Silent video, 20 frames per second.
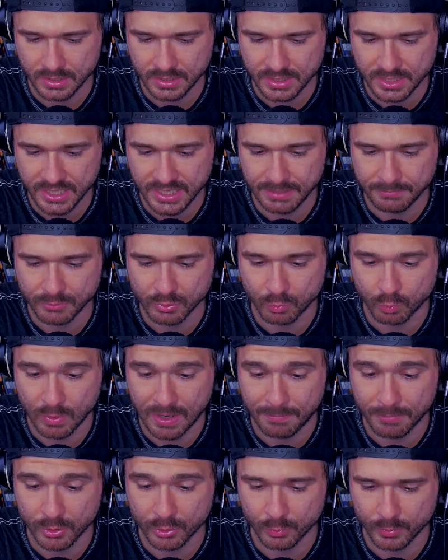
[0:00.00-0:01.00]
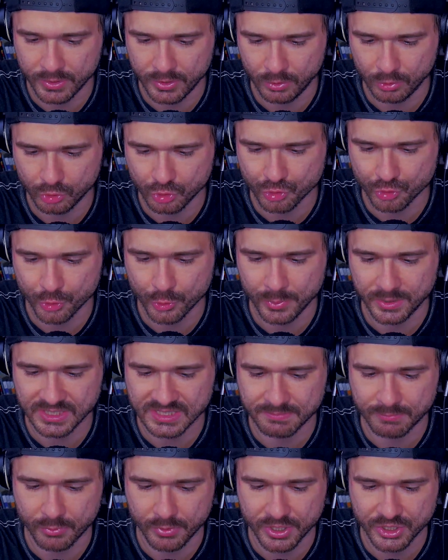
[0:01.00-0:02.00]
named Robert Riddle drew
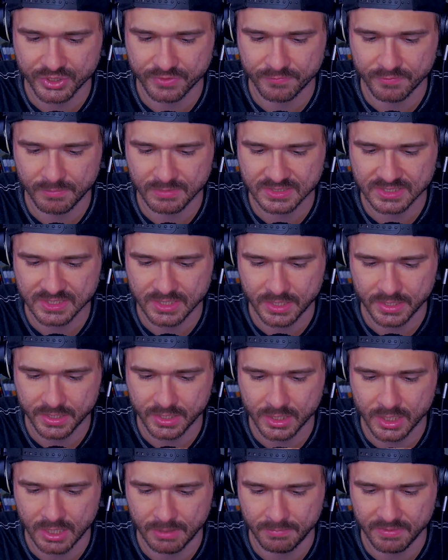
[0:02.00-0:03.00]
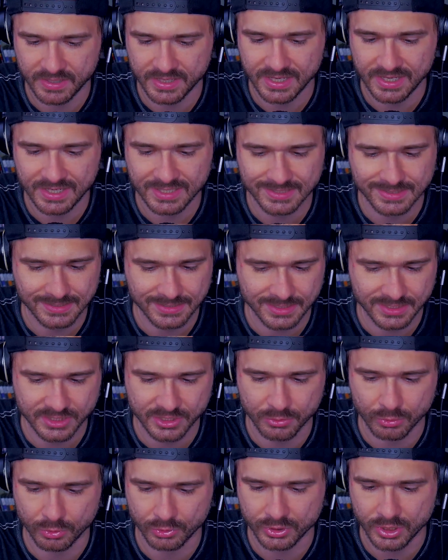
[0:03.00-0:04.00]
inspiration from a Sonic comic, and his
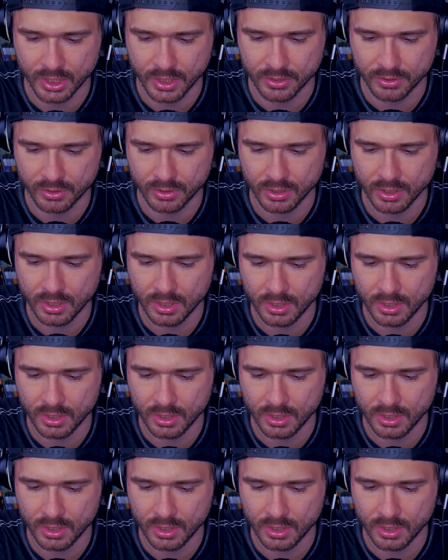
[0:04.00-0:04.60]
6-year-old daughter